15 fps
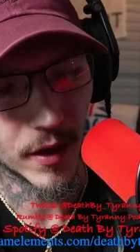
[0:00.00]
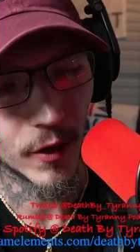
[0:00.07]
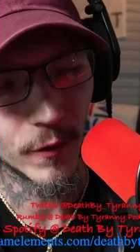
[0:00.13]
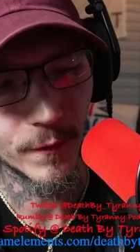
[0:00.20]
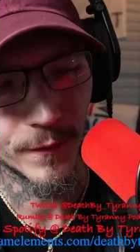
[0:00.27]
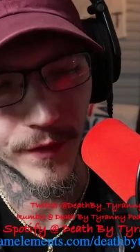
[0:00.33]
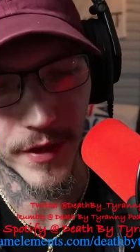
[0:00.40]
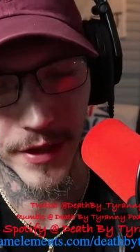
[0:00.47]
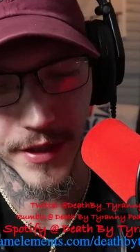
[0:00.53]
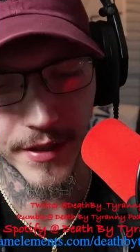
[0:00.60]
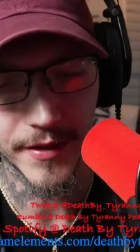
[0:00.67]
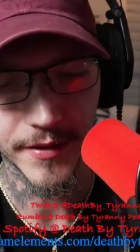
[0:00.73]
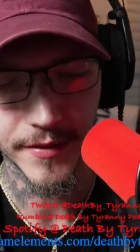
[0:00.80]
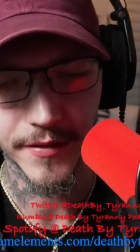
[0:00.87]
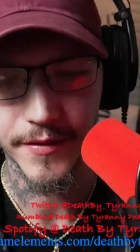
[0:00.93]

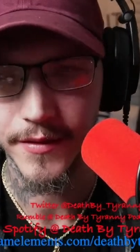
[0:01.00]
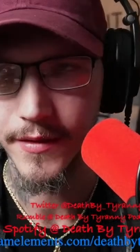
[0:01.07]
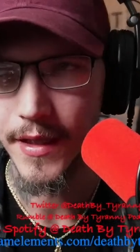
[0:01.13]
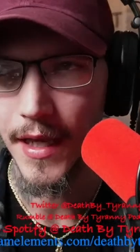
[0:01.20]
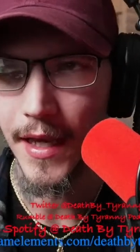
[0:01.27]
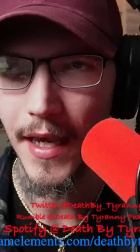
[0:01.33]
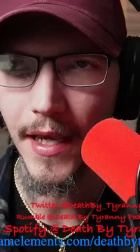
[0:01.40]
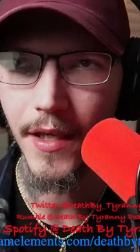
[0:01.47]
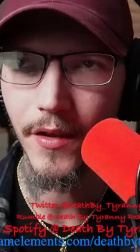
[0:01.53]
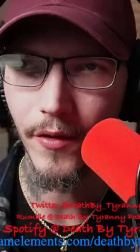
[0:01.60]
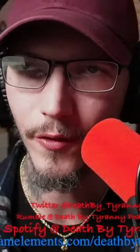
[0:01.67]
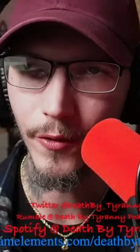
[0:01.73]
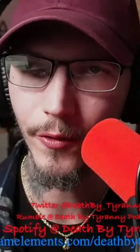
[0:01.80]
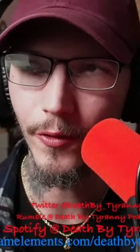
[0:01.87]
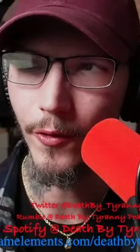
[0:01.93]
Hopefully, I hate
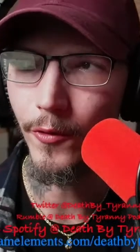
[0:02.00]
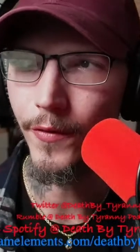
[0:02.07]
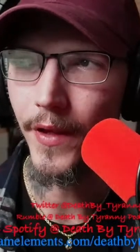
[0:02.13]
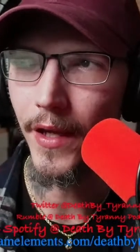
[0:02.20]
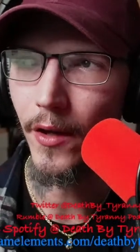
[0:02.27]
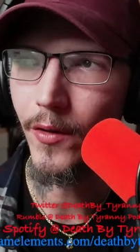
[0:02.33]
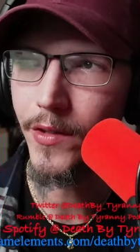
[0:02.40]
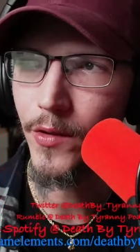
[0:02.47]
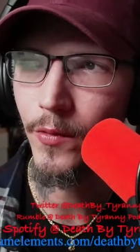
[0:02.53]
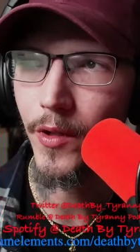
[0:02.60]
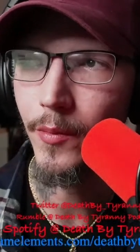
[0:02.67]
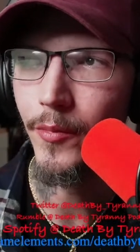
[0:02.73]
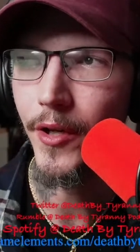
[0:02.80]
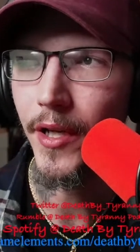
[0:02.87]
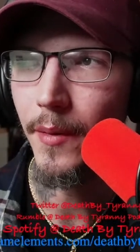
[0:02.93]
Google. They always want
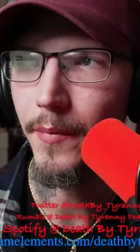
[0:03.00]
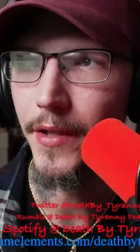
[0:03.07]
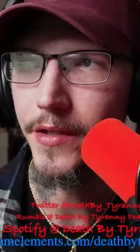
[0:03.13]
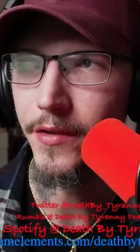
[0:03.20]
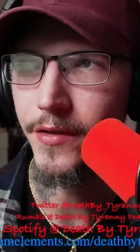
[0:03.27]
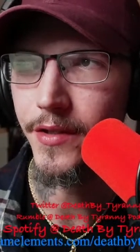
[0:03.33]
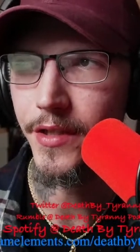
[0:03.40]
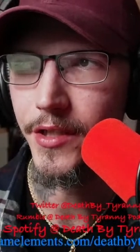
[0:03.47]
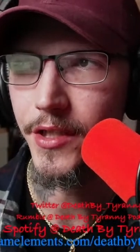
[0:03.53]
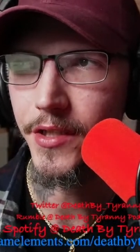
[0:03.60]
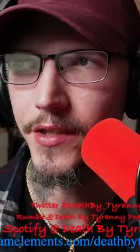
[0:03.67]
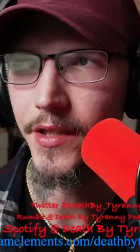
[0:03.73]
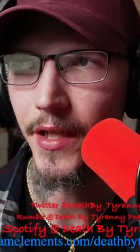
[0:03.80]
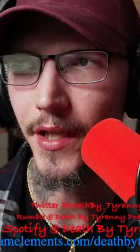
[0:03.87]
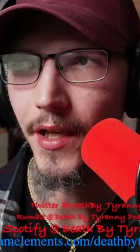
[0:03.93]
to bring up pictures of
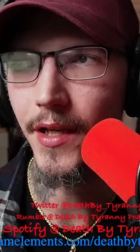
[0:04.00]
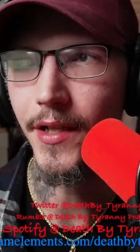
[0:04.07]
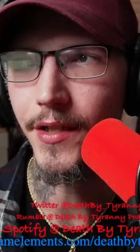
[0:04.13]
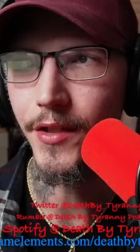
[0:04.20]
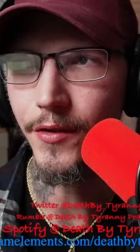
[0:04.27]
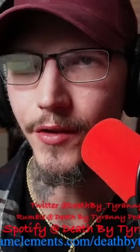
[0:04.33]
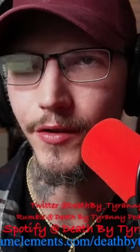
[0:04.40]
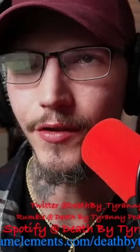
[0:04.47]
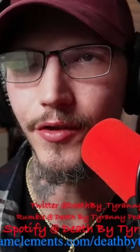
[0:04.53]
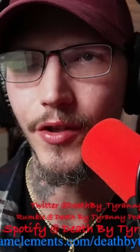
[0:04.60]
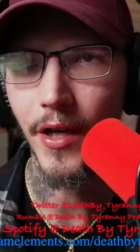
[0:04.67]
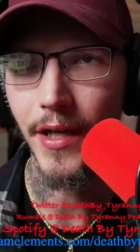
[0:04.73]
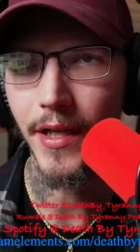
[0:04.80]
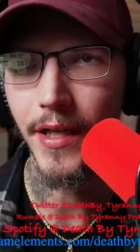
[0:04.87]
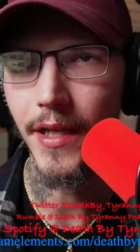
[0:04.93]
just the gun. You
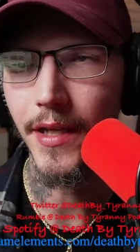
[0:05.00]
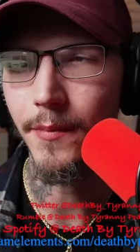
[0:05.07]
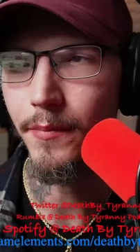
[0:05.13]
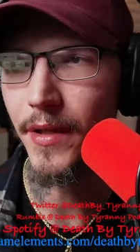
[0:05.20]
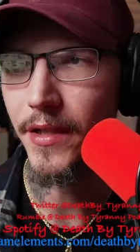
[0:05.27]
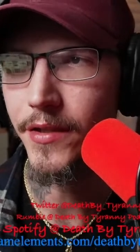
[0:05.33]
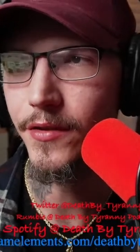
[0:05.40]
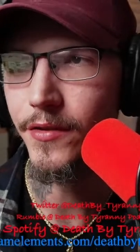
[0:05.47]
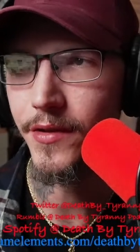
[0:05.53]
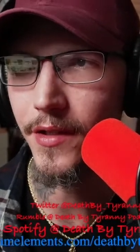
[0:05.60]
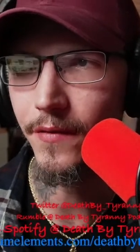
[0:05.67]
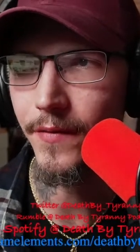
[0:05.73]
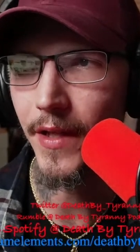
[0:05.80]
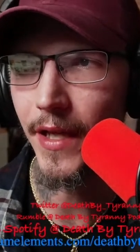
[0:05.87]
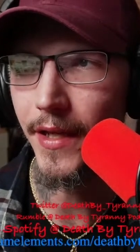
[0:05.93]
try to get pictures
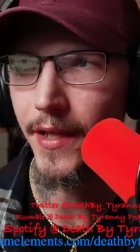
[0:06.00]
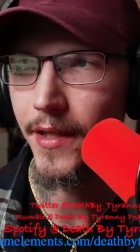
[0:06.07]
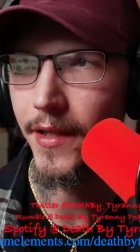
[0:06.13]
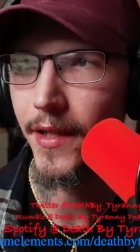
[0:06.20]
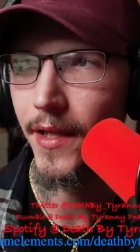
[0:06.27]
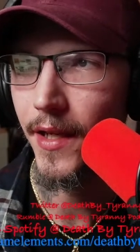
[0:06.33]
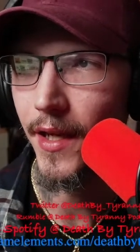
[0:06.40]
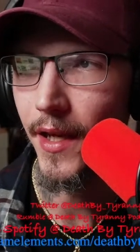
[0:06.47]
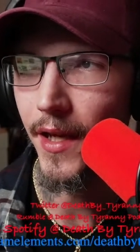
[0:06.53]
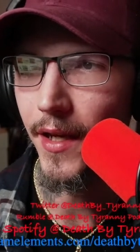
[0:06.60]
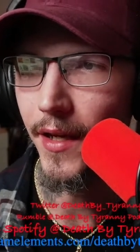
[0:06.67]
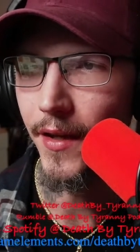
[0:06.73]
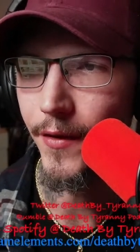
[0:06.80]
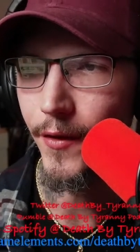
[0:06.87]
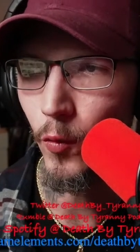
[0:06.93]
of like
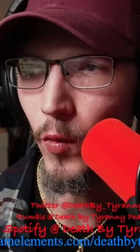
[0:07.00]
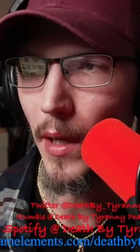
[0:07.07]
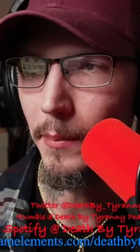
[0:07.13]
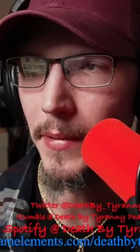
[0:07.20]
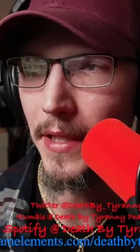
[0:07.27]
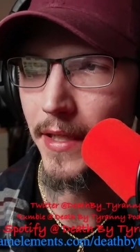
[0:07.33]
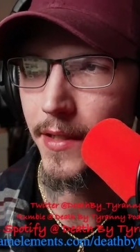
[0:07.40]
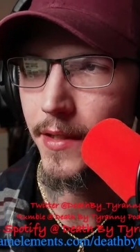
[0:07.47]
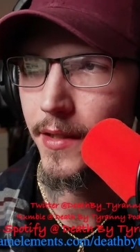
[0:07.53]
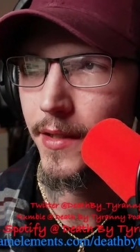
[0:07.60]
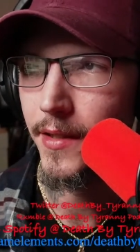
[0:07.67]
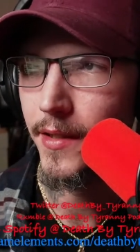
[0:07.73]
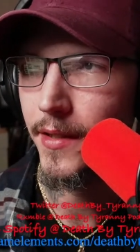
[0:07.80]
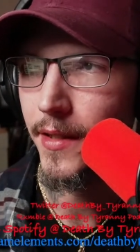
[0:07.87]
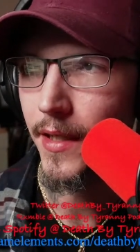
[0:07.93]
the weapon
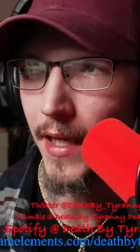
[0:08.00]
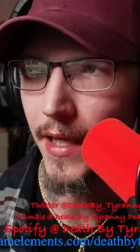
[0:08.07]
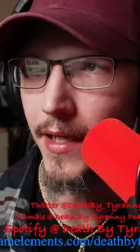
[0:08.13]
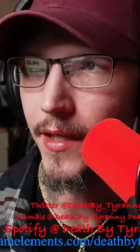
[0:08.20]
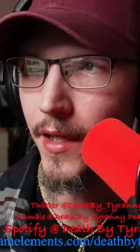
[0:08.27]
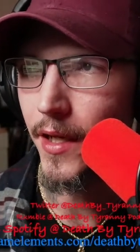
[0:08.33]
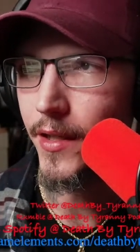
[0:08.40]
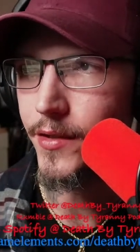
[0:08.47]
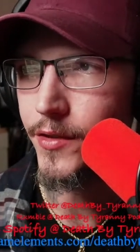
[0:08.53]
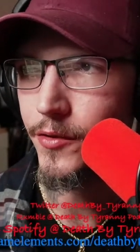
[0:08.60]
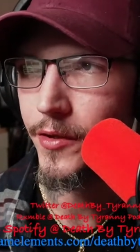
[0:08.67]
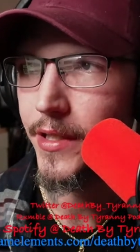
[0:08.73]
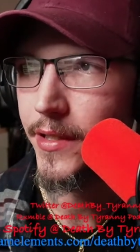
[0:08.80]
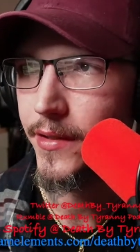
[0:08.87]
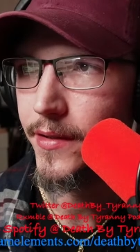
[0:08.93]
in
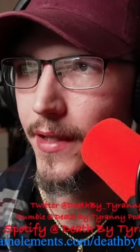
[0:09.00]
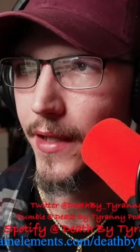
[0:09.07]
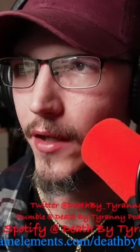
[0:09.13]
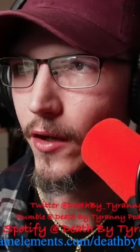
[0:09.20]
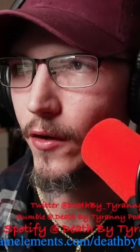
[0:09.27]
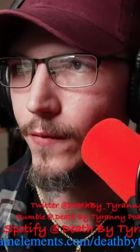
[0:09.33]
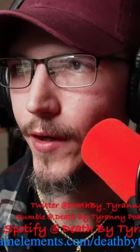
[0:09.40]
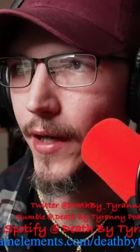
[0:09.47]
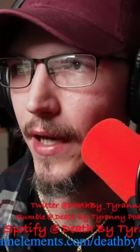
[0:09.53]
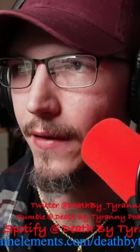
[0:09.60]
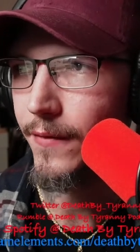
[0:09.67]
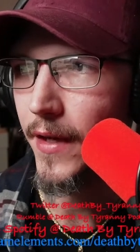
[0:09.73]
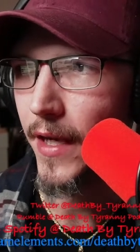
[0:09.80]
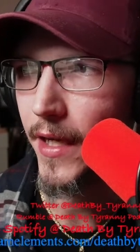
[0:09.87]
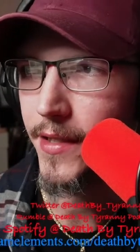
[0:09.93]
country, like over in
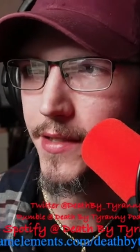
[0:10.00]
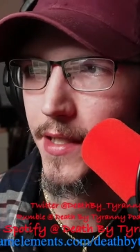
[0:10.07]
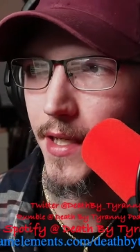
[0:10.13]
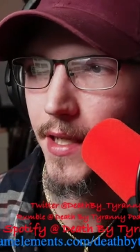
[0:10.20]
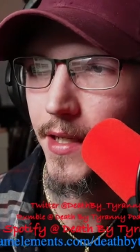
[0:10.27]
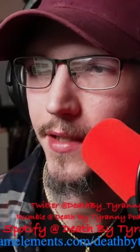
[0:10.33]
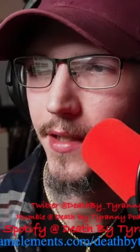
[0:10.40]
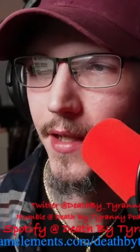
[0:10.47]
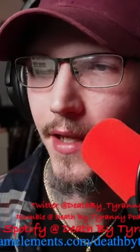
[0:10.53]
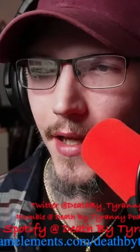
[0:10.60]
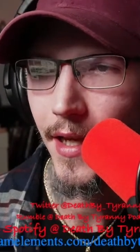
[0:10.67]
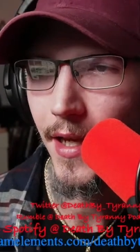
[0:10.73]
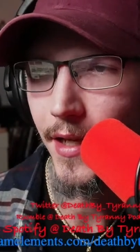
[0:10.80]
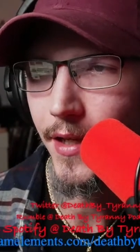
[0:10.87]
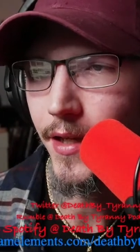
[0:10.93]
Afghanistan,
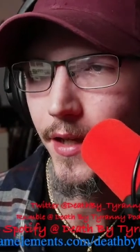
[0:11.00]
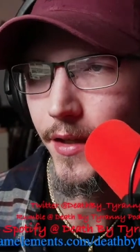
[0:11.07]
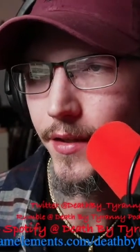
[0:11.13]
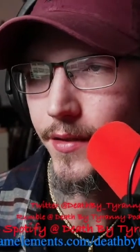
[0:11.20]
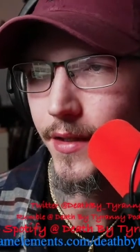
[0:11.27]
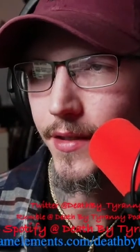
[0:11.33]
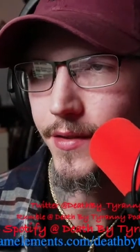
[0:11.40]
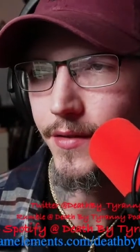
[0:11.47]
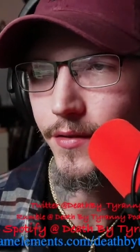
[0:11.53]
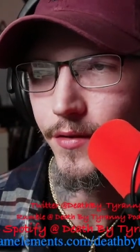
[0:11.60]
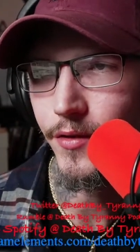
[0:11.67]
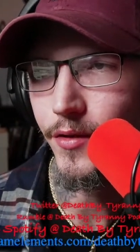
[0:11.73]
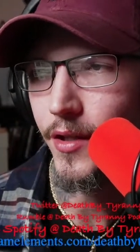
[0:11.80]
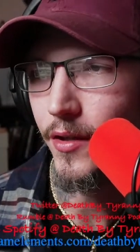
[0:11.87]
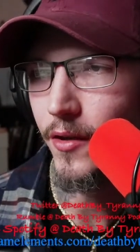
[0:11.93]
and
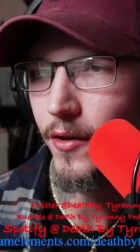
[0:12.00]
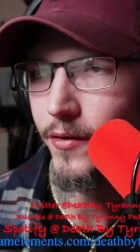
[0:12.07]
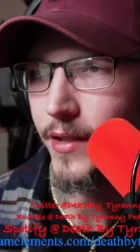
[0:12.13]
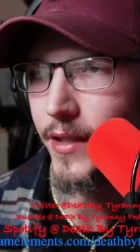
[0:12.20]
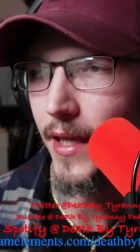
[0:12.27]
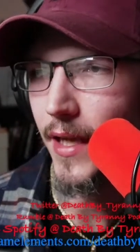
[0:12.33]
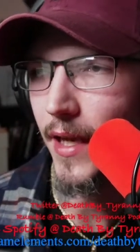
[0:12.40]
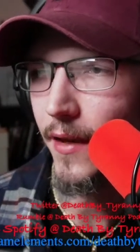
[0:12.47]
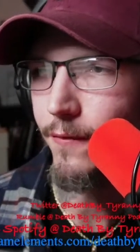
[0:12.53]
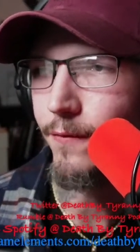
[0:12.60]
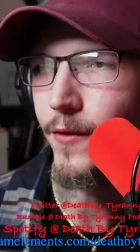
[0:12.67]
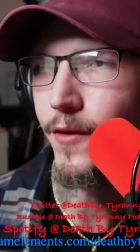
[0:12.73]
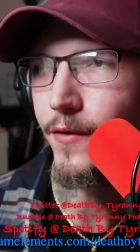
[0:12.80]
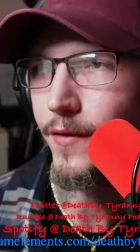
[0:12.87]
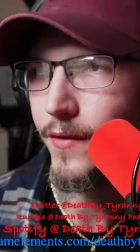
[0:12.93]
you can hardly
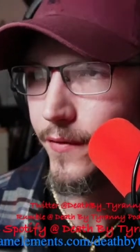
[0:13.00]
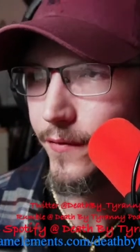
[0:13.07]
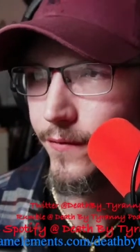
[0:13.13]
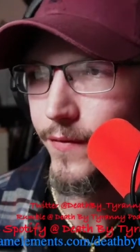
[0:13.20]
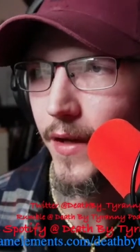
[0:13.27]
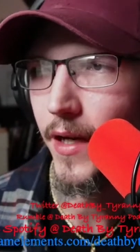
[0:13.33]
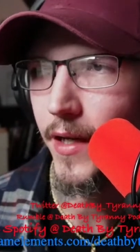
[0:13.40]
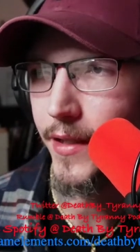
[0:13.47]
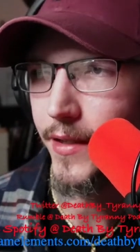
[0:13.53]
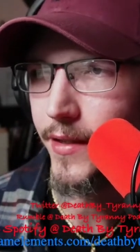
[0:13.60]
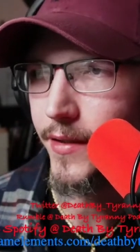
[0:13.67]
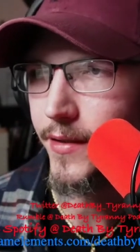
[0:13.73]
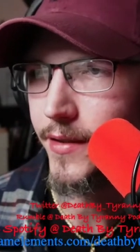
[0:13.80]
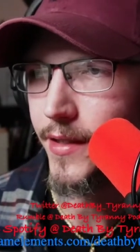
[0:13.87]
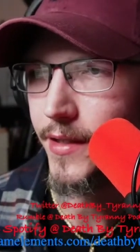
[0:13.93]
ever find
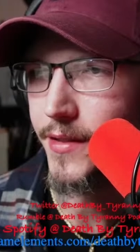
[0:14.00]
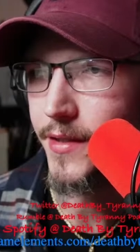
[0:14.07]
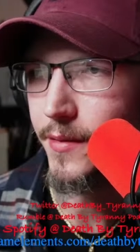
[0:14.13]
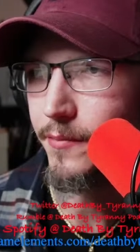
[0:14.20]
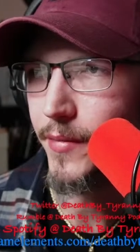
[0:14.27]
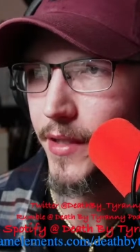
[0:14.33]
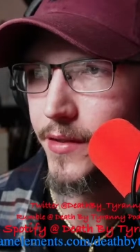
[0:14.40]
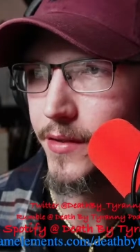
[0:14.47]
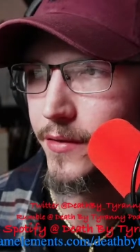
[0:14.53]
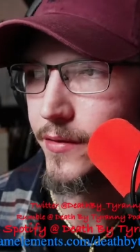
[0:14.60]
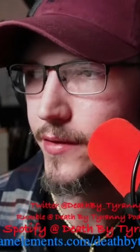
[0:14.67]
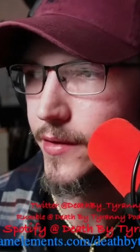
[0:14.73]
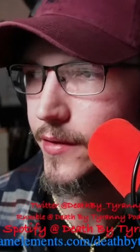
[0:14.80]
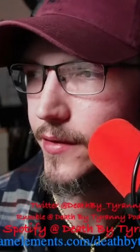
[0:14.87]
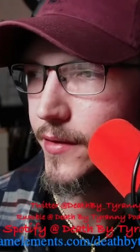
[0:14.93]
decent
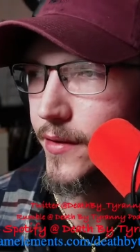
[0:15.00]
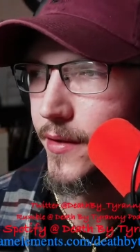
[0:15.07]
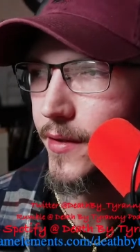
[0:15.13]
pictures.